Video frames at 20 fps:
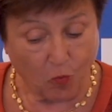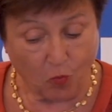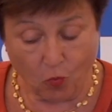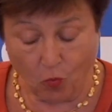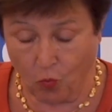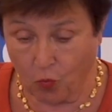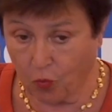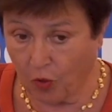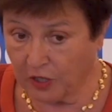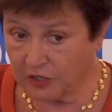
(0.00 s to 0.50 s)

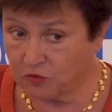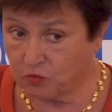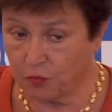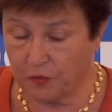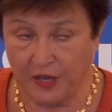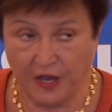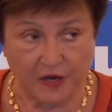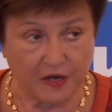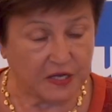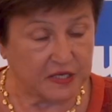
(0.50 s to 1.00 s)
What
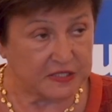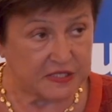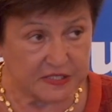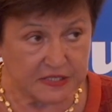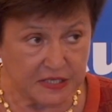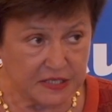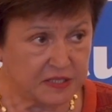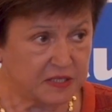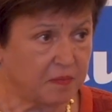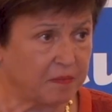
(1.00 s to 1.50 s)
we are
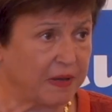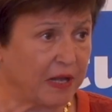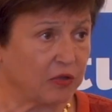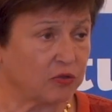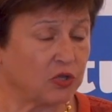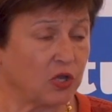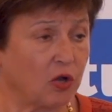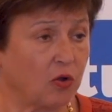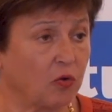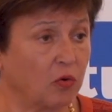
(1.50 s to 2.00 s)
concerned
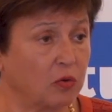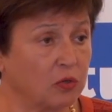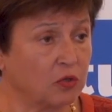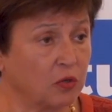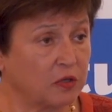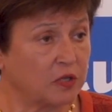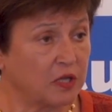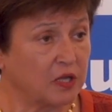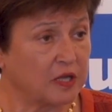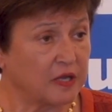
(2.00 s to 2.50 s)
about, though,
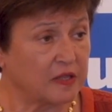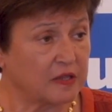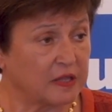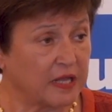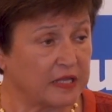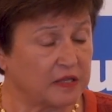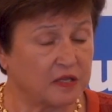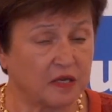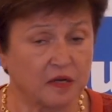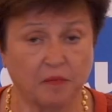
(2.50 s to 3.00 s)
looking at
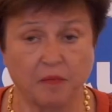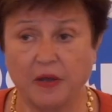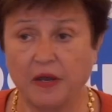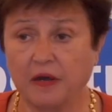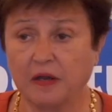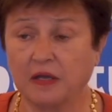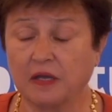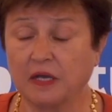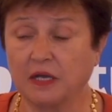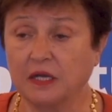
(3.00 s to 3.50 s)
Latin
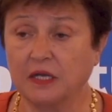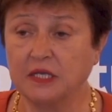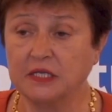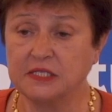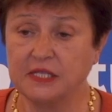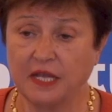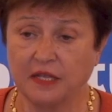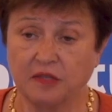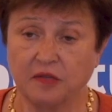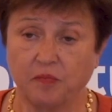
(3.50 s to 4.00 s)
America, is
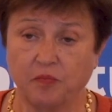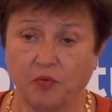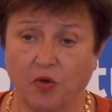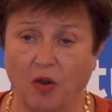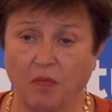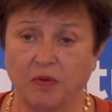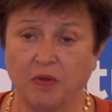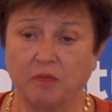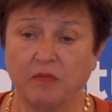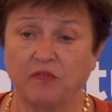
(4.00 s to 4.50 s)
that the
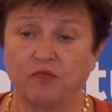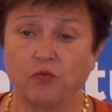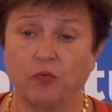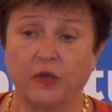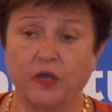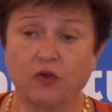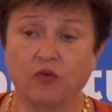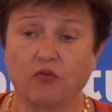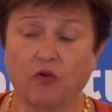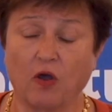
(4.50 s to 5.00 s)
problem of
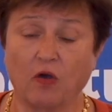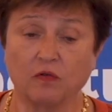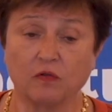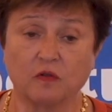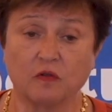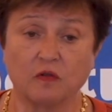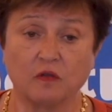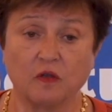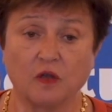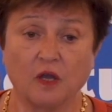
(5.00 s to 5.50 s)
weak
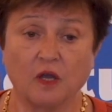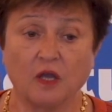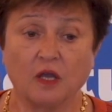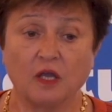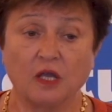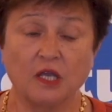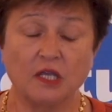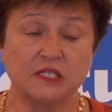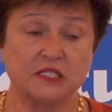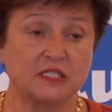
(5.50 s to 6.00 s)
growth
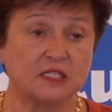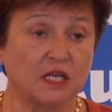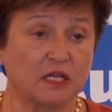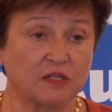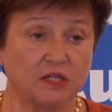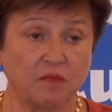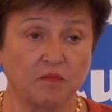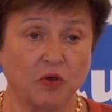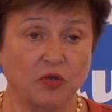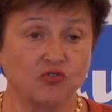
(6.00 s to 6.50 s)
is
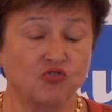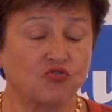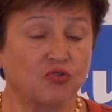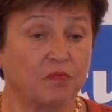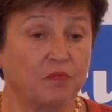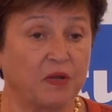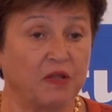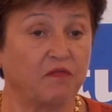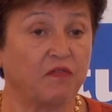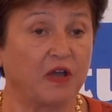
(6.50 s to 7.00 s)

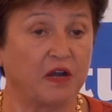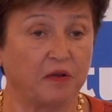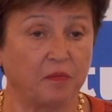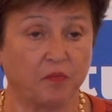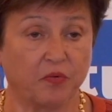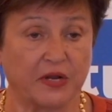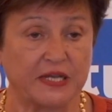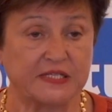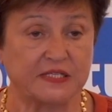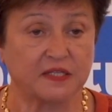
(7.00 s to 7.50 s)
demonstrably very
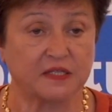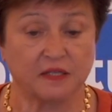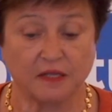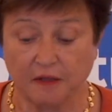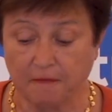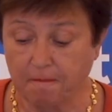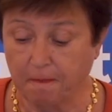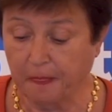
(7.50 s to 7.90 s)
present.